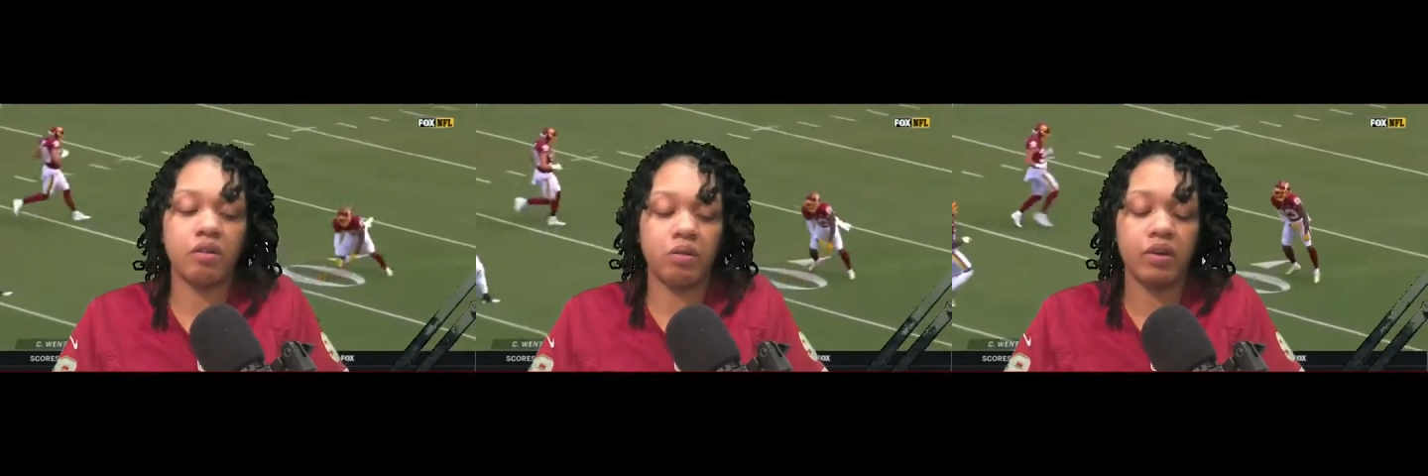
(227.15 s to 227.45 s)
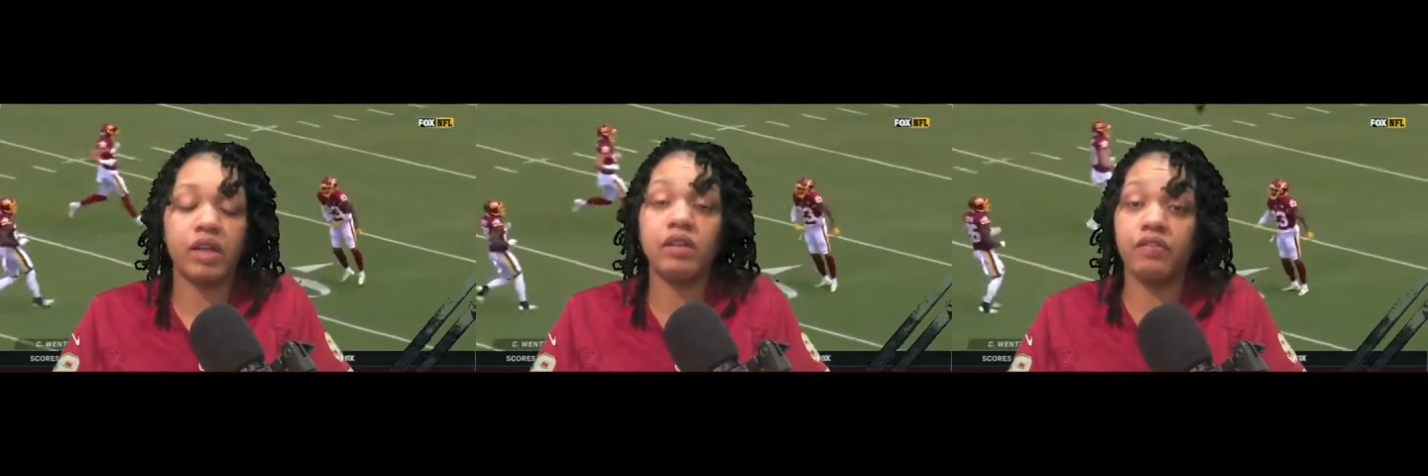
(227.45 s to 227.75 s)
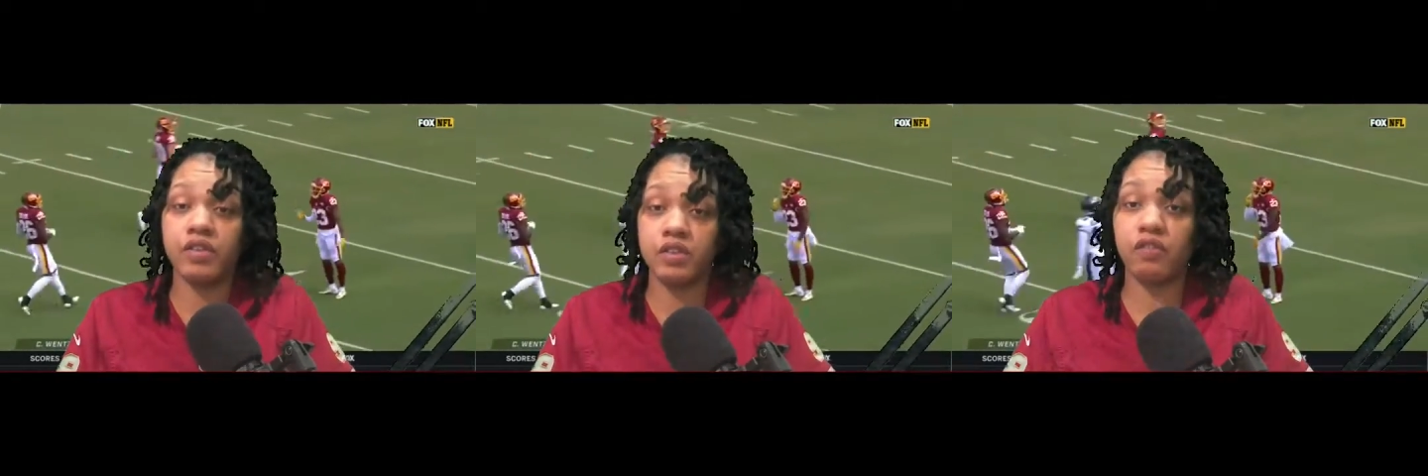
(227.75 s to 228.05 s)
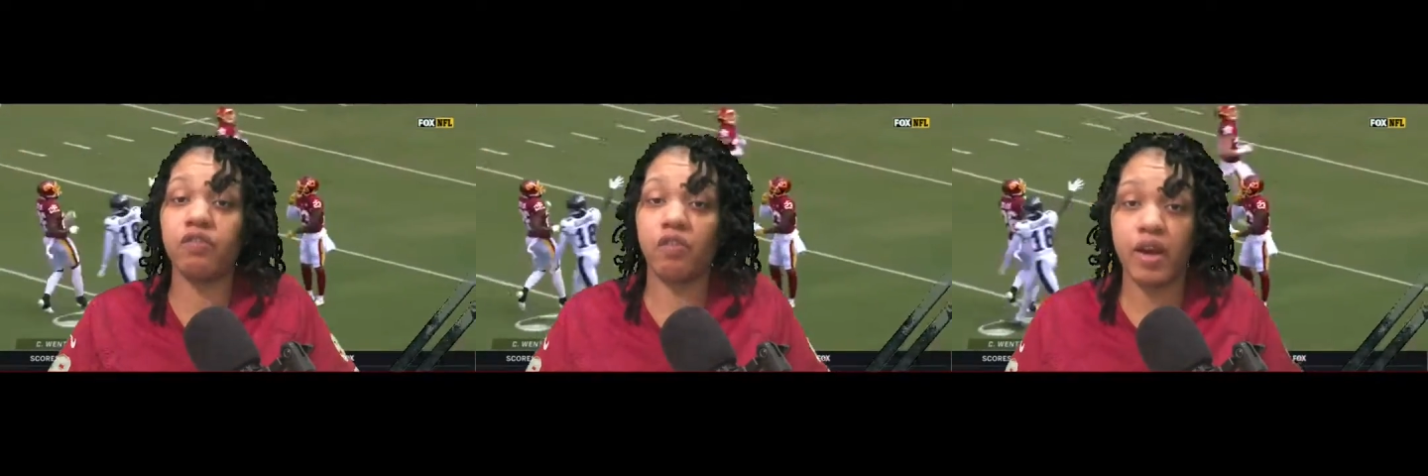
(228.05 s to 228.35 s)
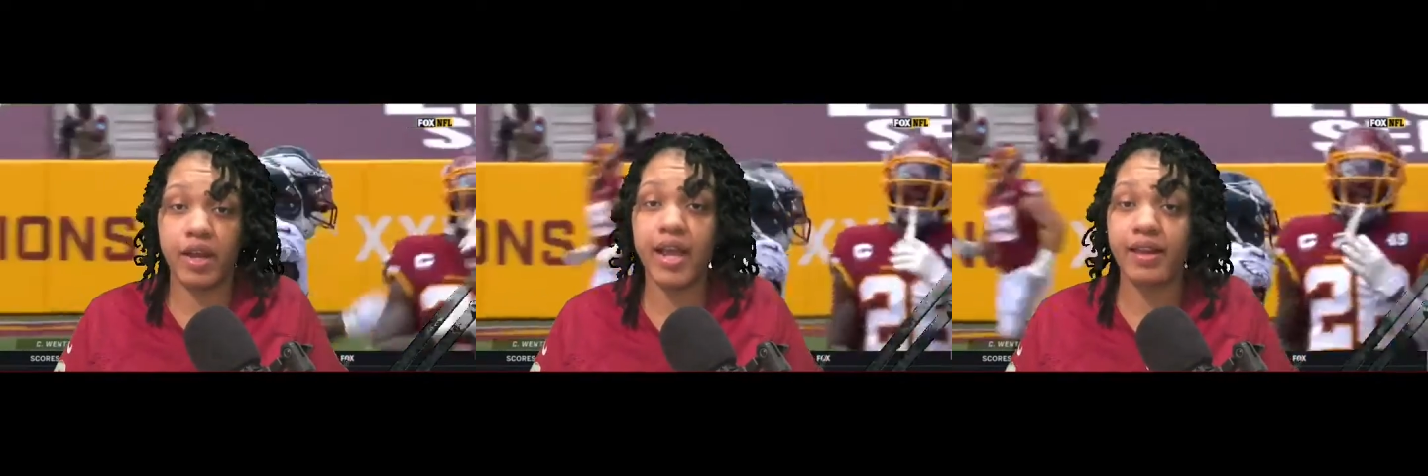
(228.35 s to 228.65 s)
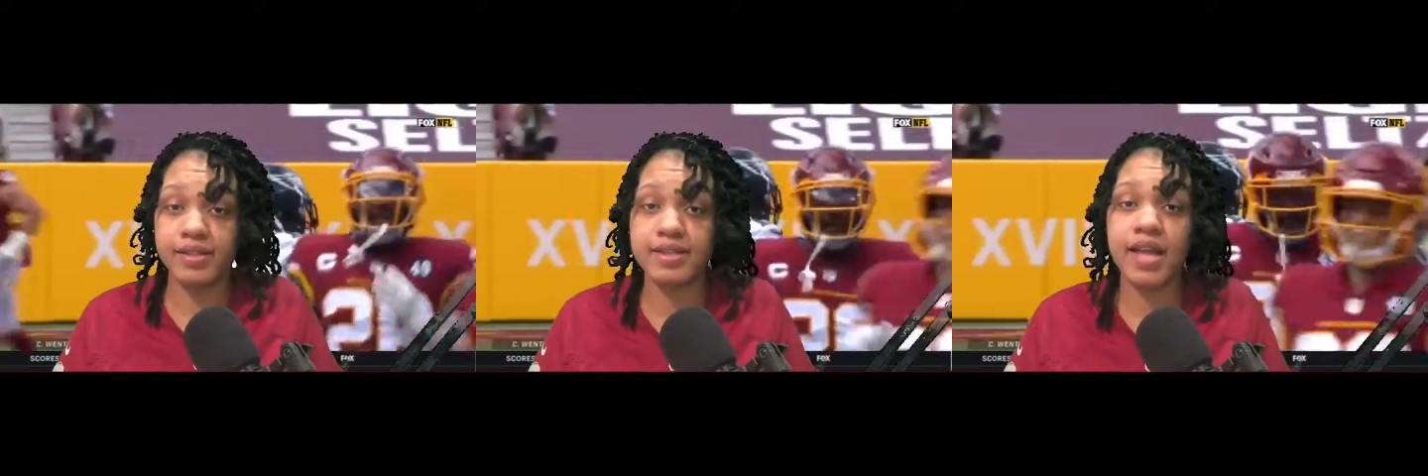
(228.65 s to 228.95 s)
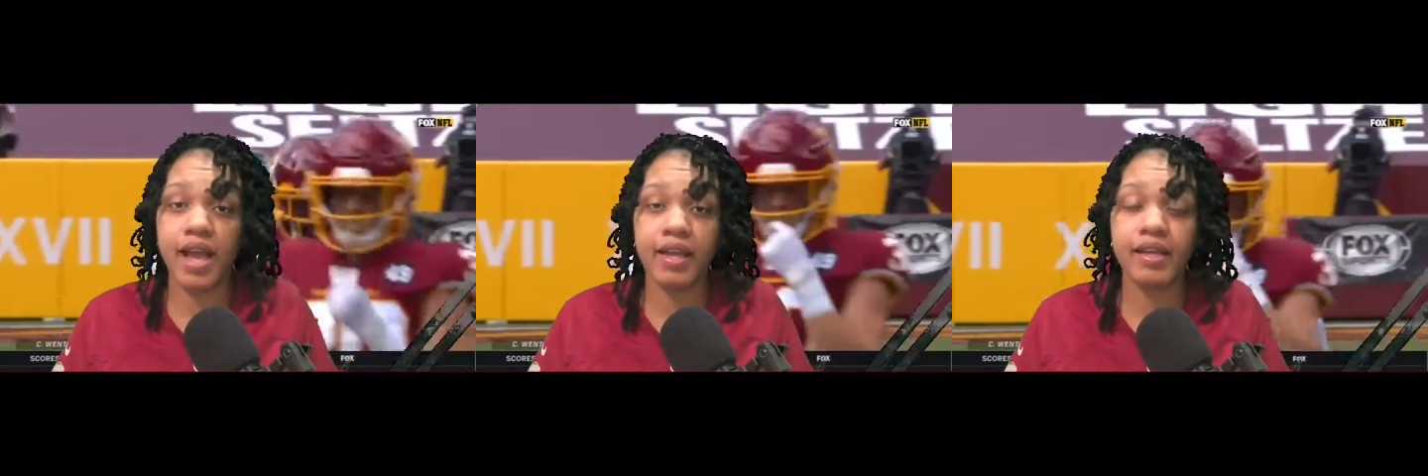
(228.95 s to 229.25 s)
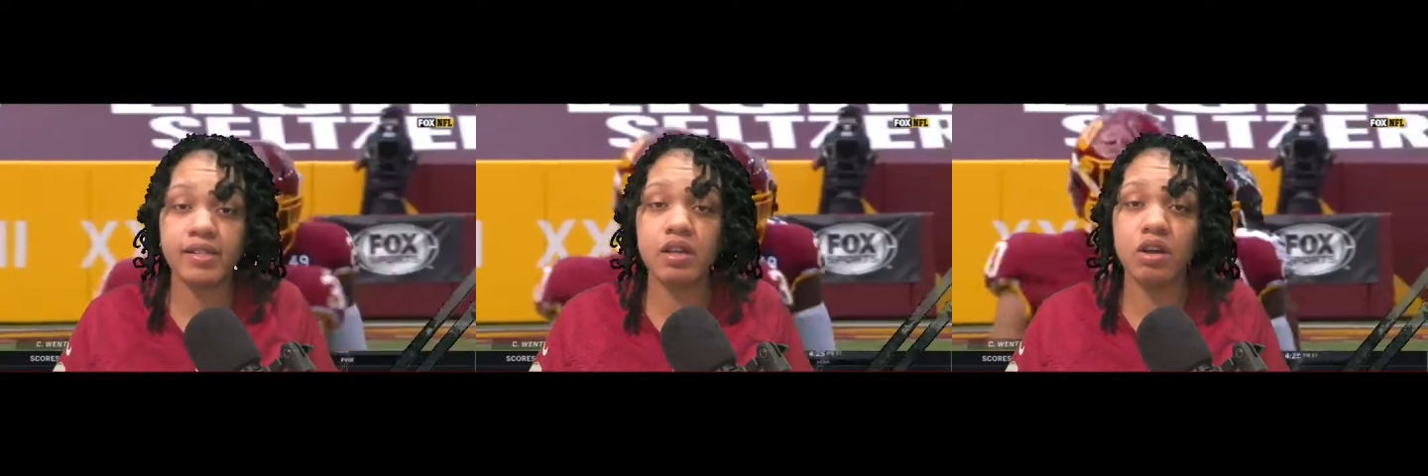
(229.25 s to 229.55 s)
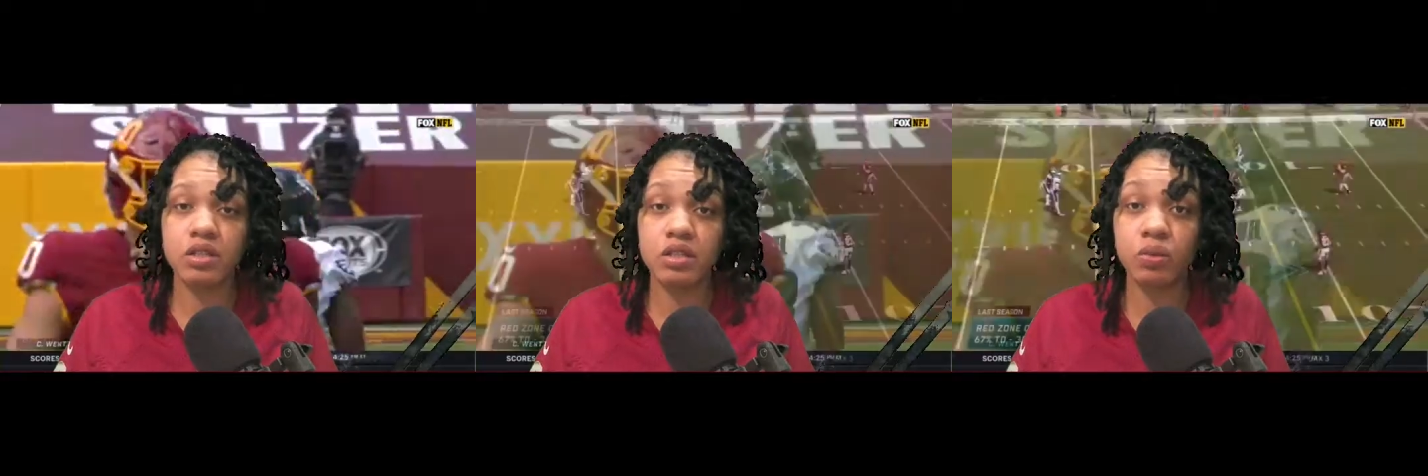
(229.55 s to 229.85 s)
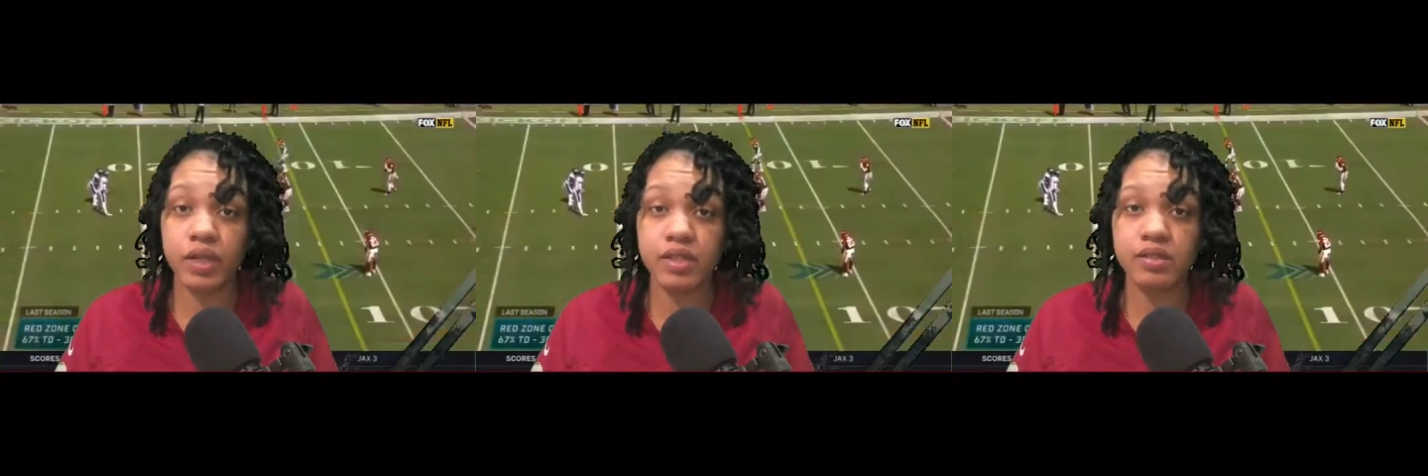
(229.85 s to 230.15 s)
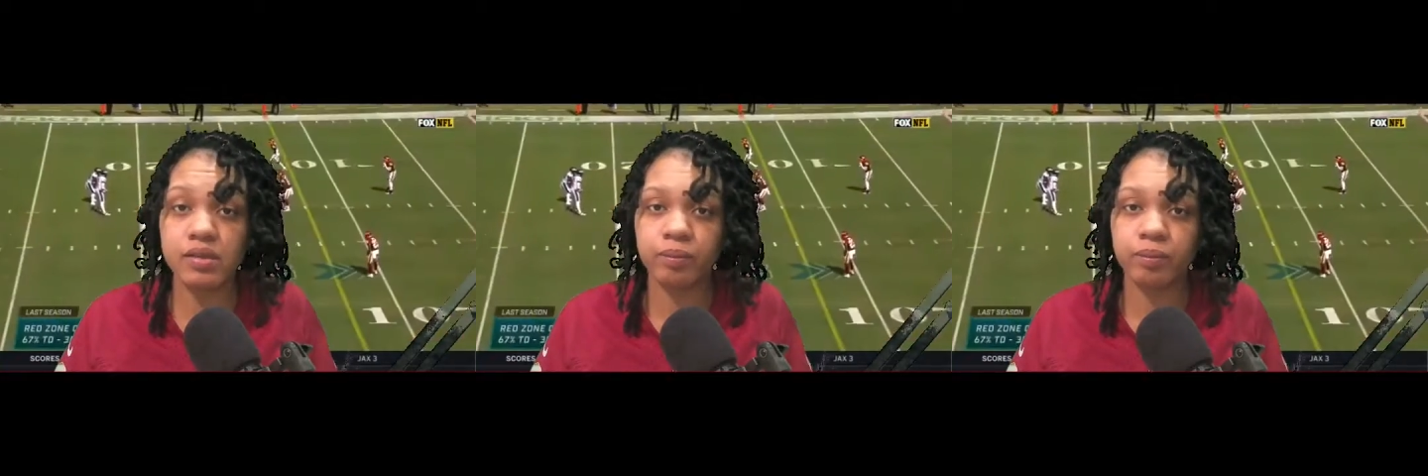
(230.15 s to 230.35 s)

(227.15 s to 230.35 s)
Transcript: on our defensive front got a sack against Carson Wentz.